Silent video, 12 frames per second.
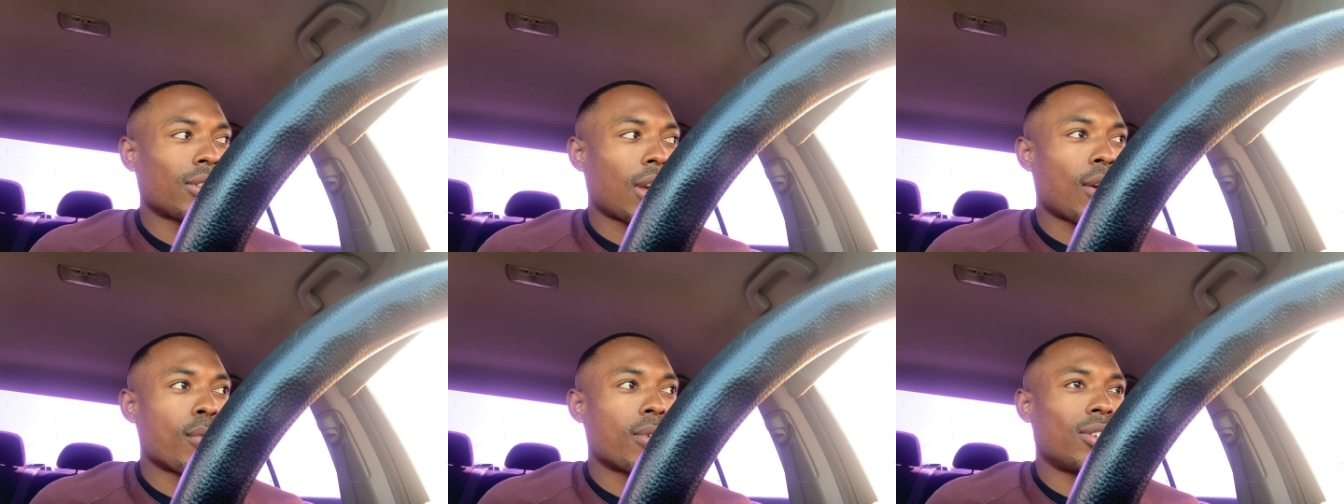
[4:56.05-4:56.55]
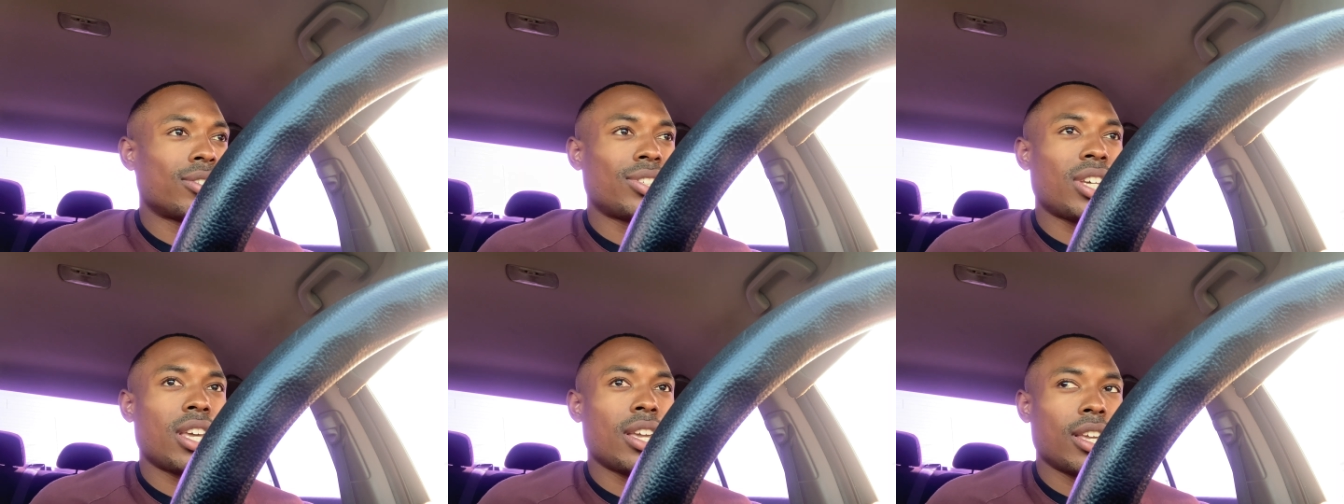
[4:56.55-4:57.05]
I want to
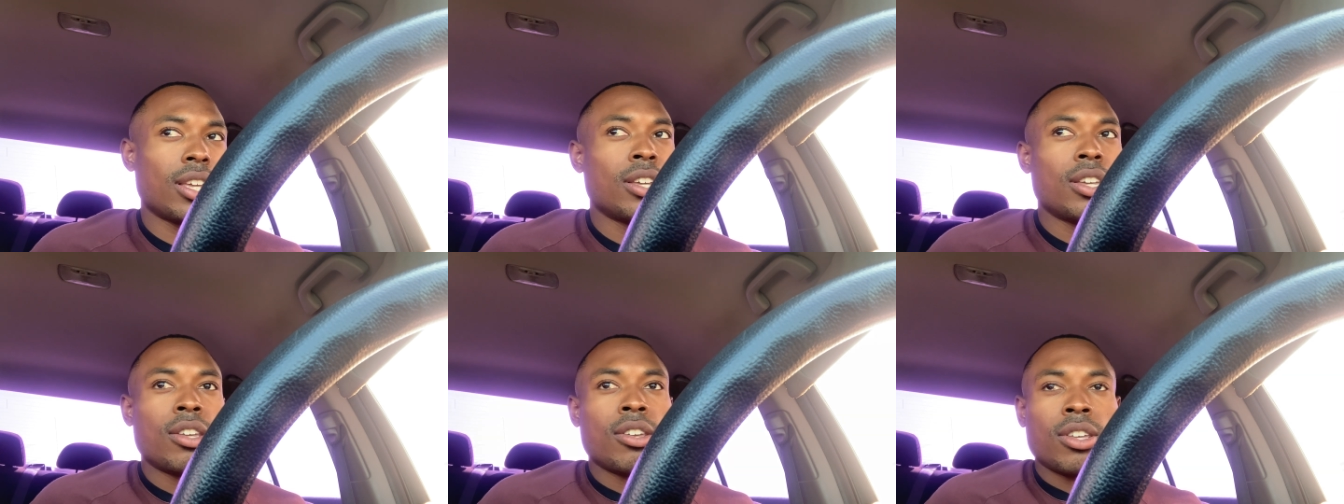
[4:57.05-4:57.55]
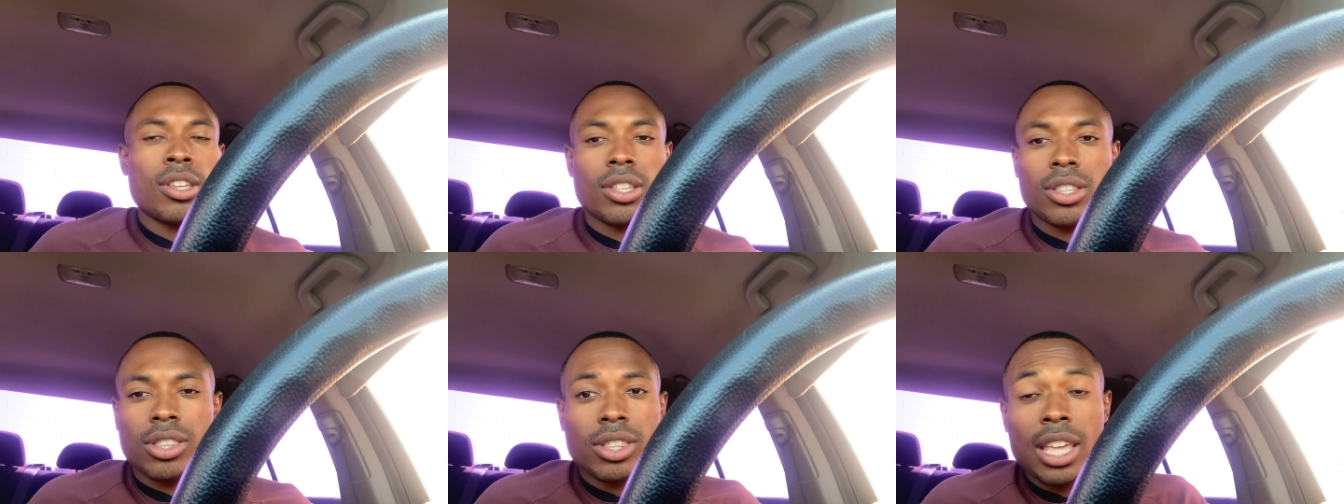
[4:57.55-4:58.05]
say
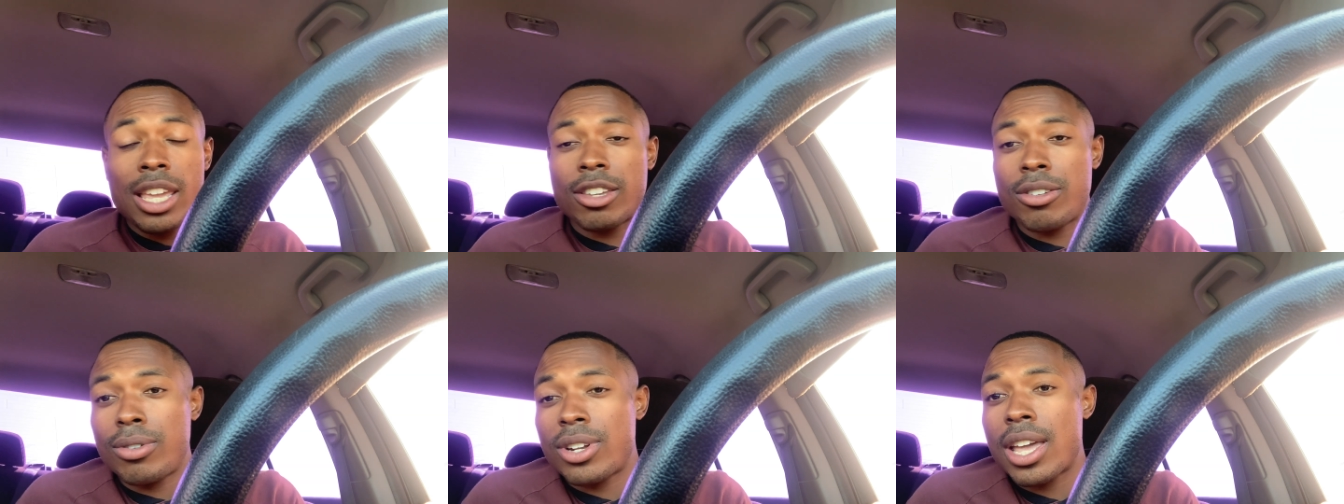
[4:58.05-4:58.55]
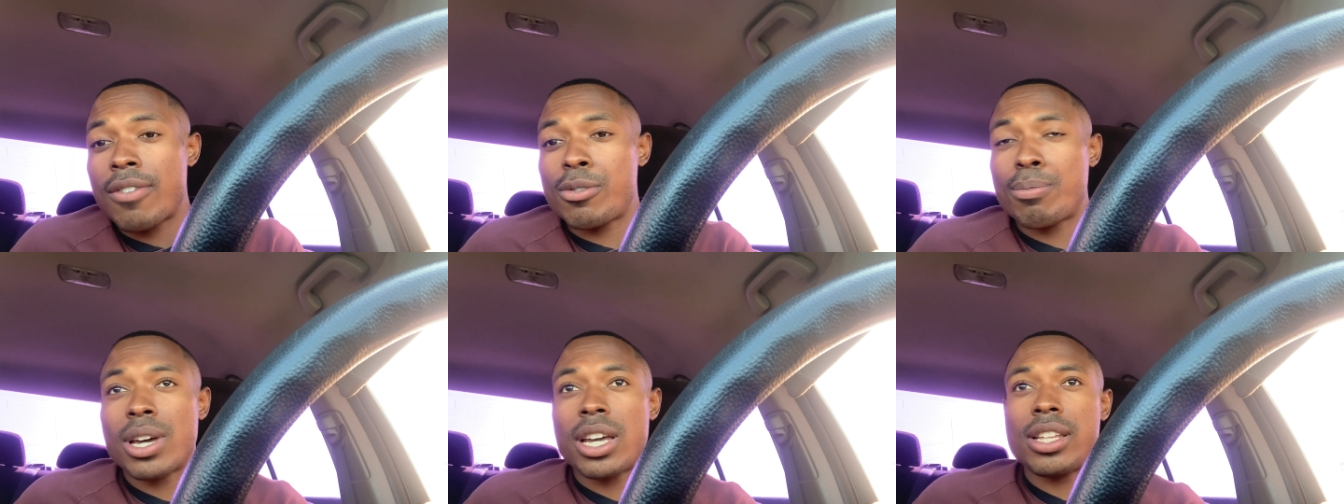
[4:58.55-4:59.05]
thank you to
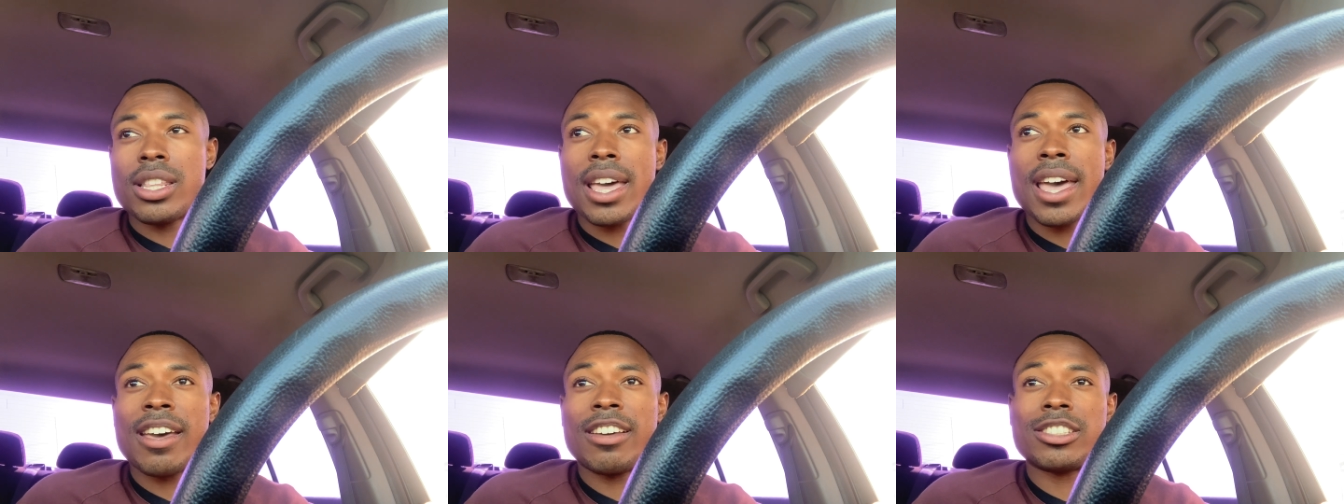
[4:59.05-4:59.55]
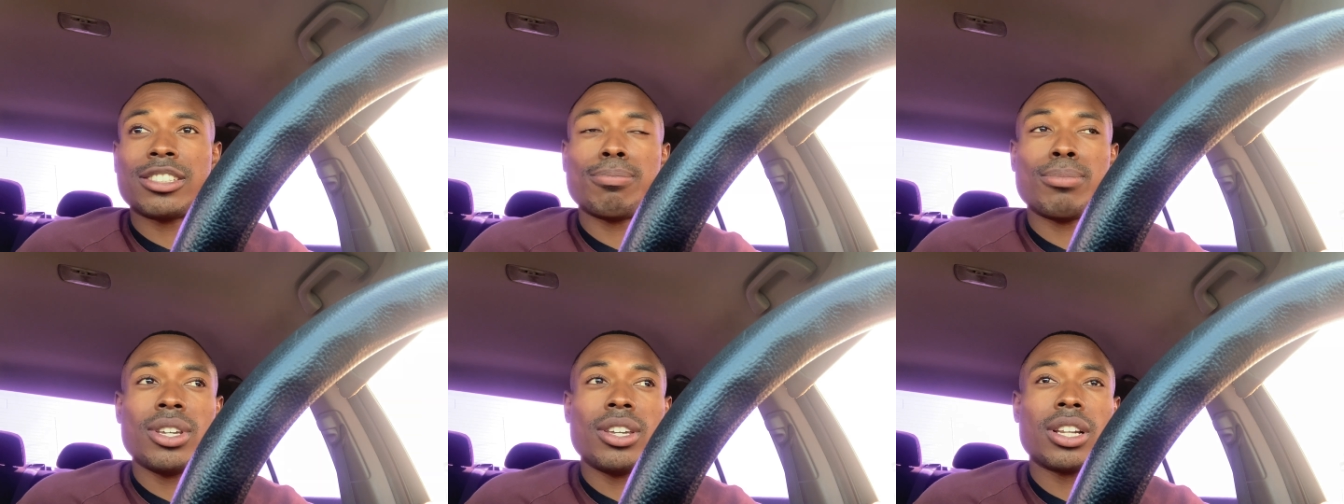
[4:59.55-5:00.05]
everybody that has
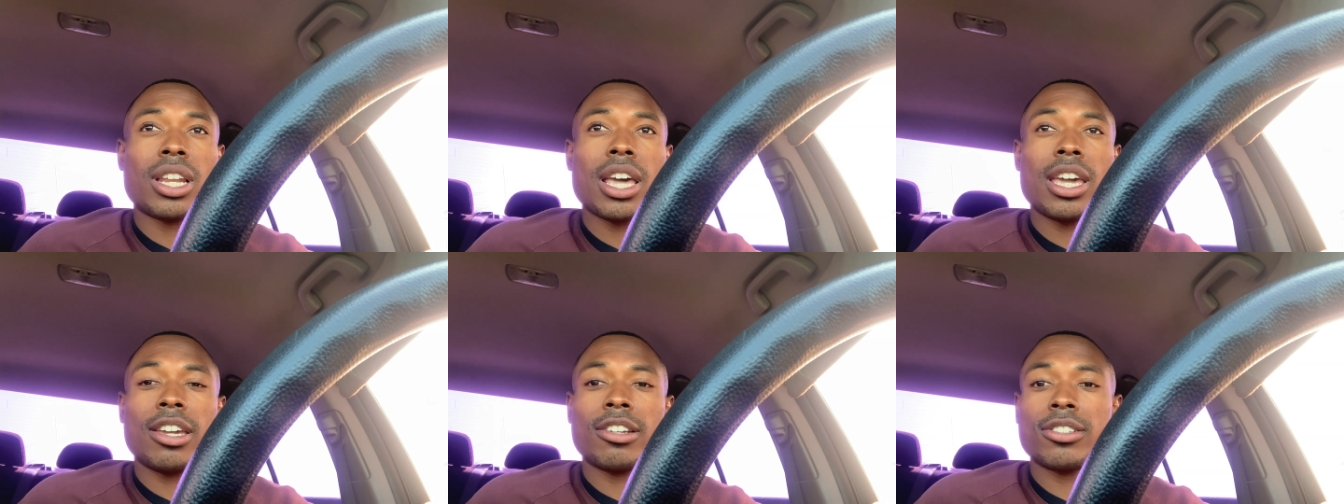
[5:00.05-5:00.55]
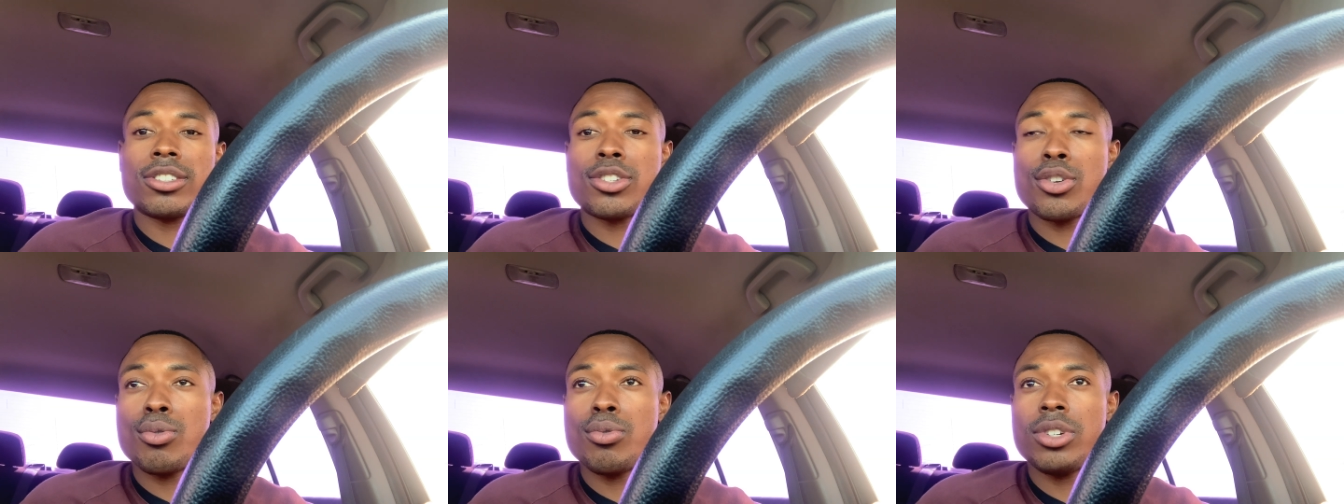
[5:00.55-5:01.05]
been like
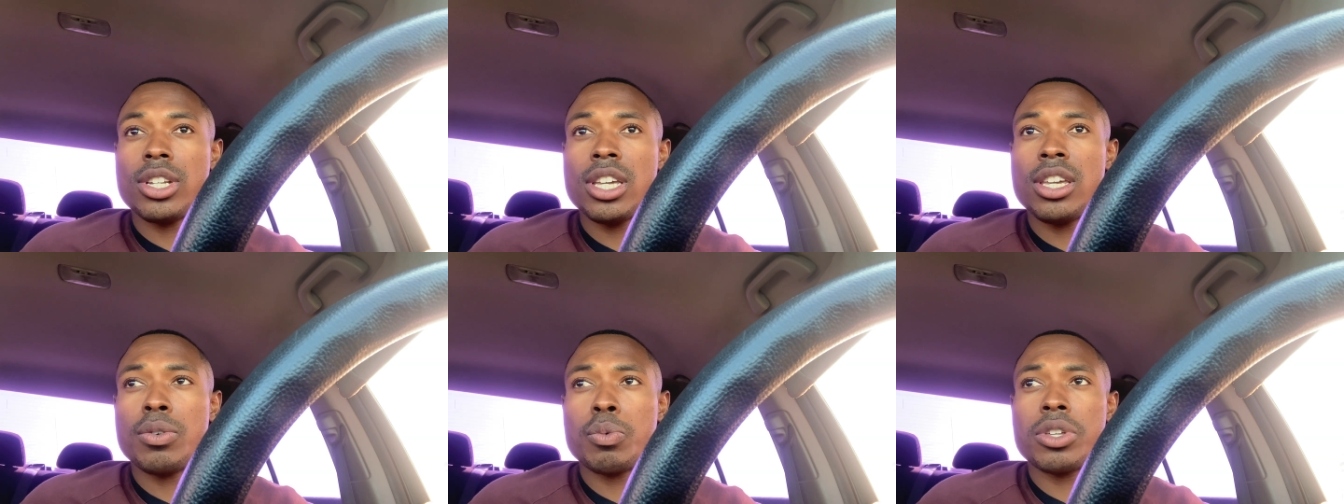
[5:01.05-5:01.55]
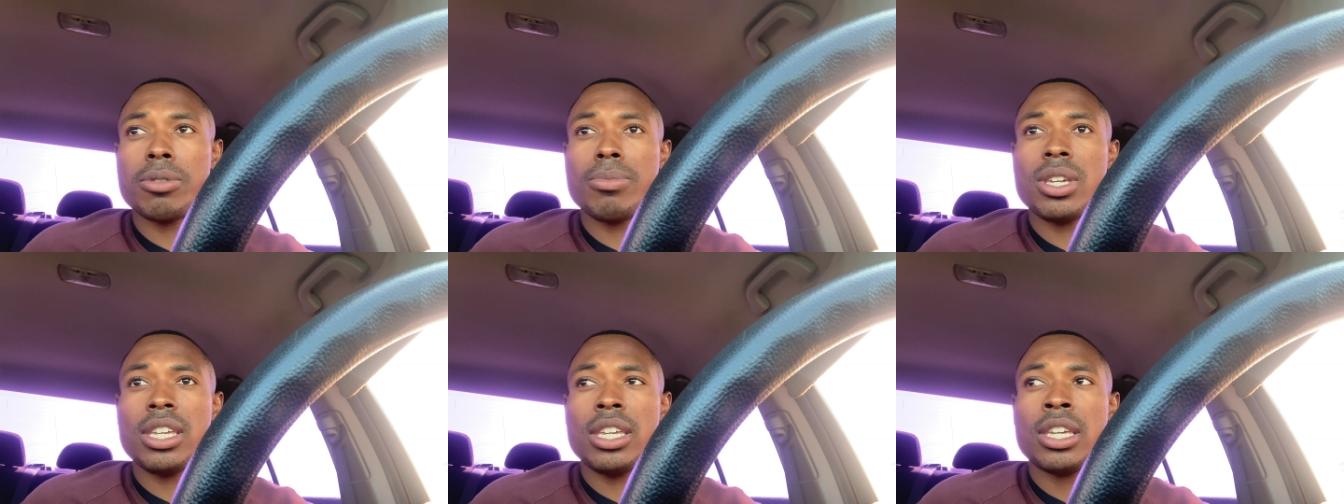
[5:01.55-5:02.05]
tuned in with
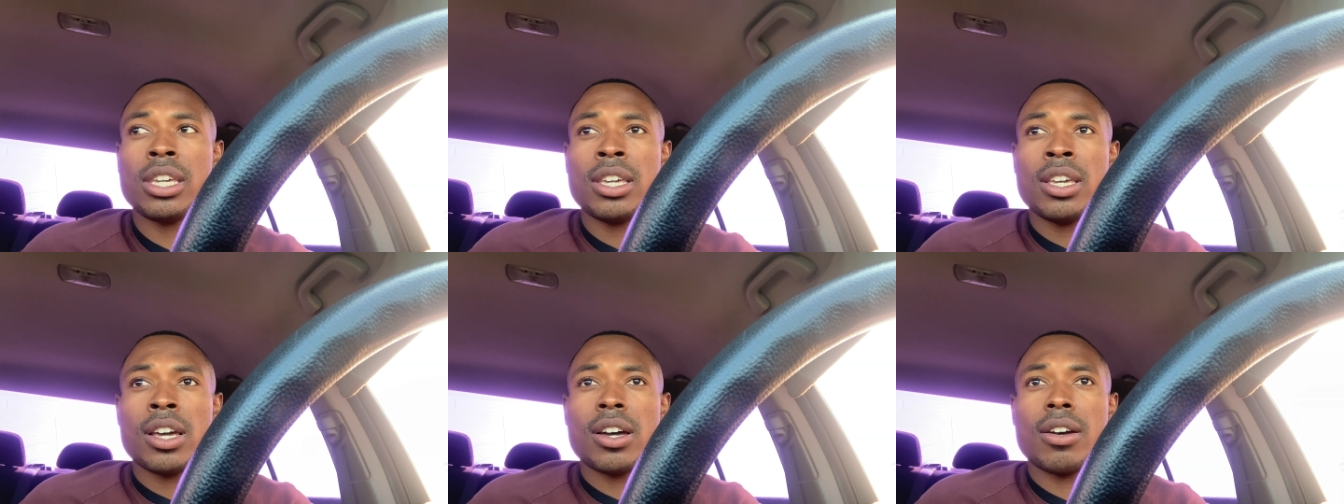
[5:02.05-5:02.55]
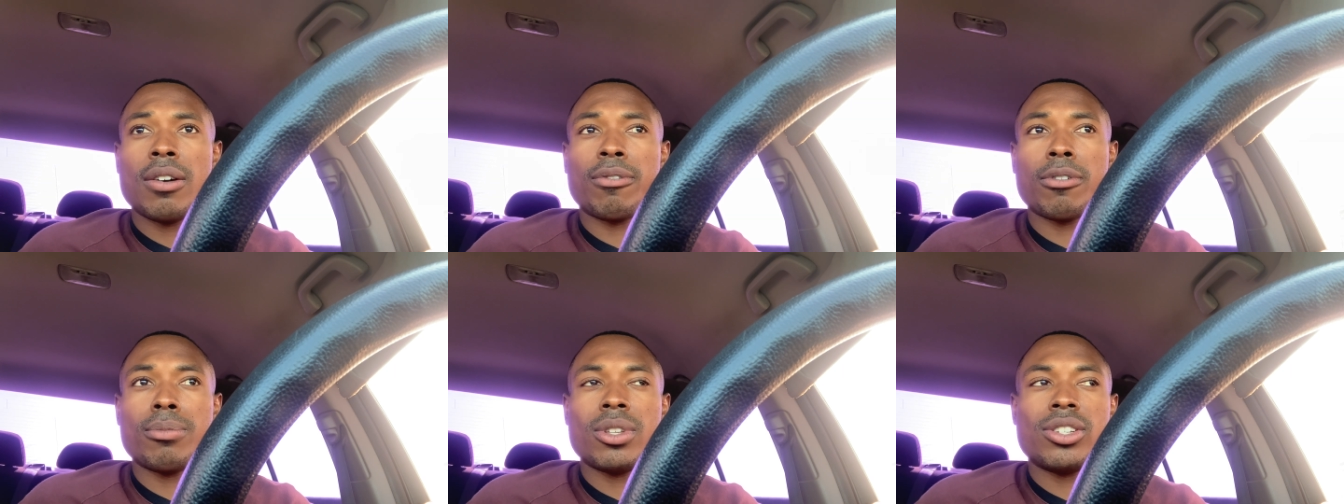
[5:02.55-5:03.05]
me um,
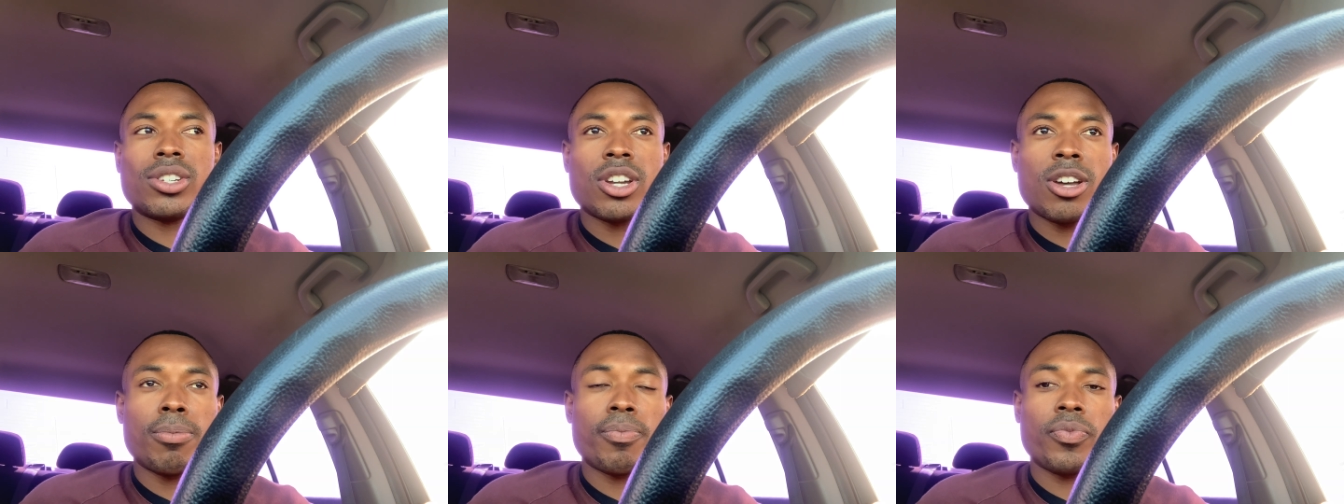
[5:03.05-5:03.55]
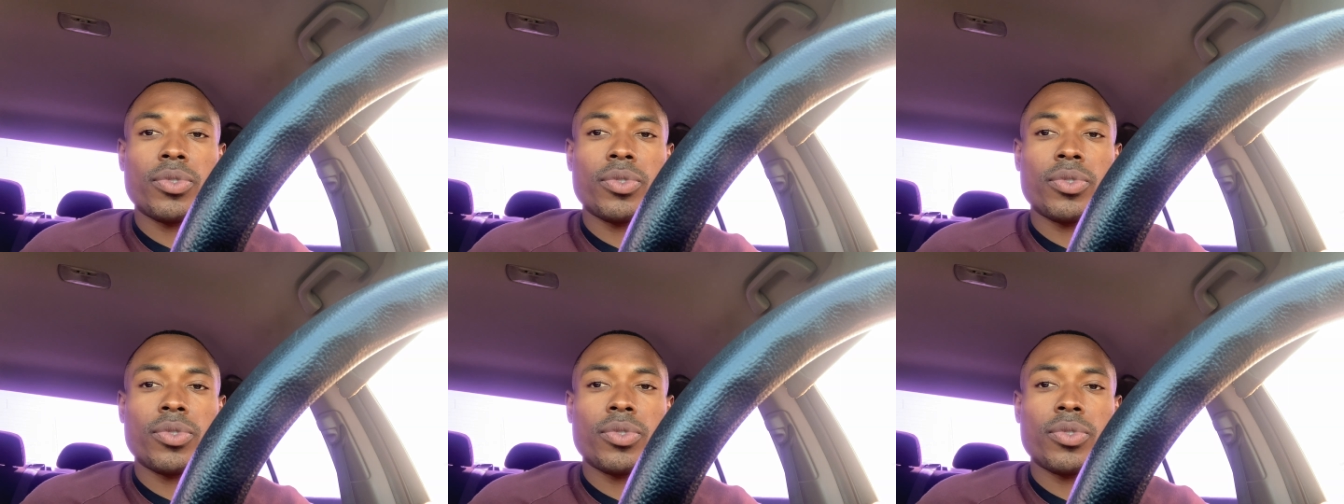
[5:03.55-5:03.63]
from the jump